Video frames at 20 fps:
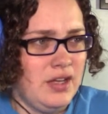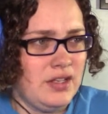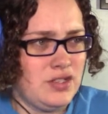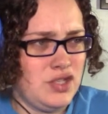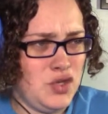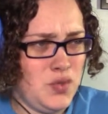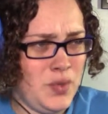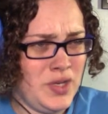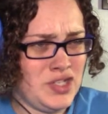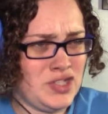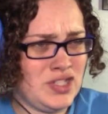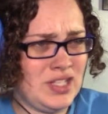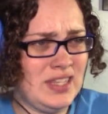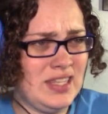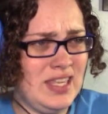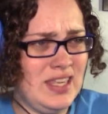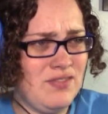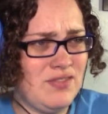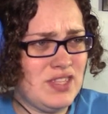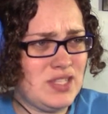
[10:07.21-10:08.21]
Do you wish to
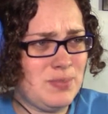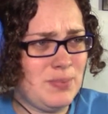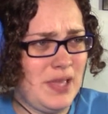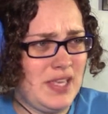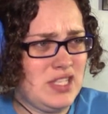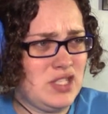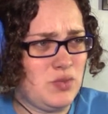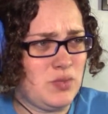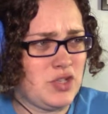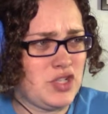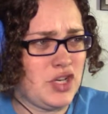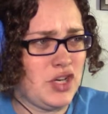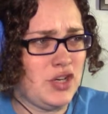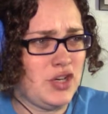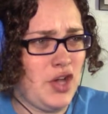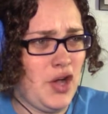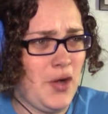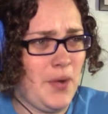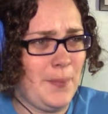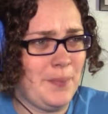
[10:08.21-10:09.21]
leave this place and return
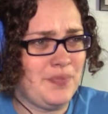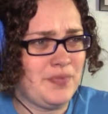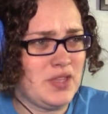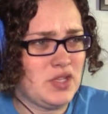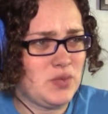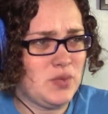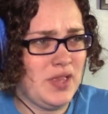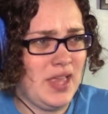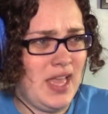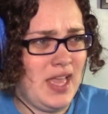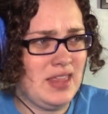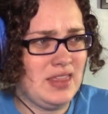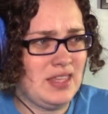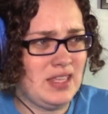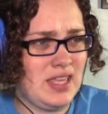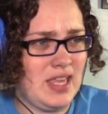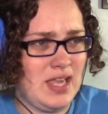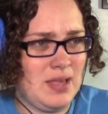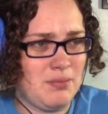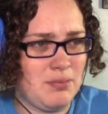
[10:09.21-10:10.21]
home? This will end the
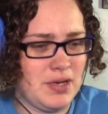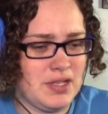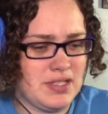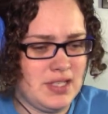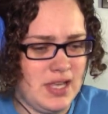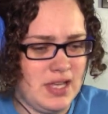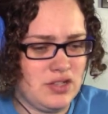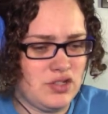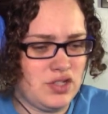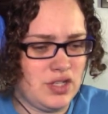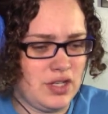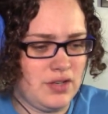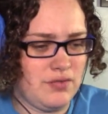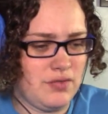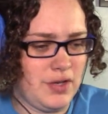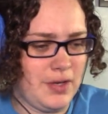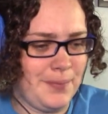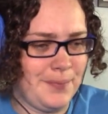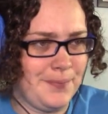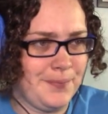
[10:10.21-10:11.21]
game. Press H to
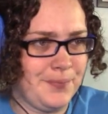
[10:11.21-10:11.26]
confirm.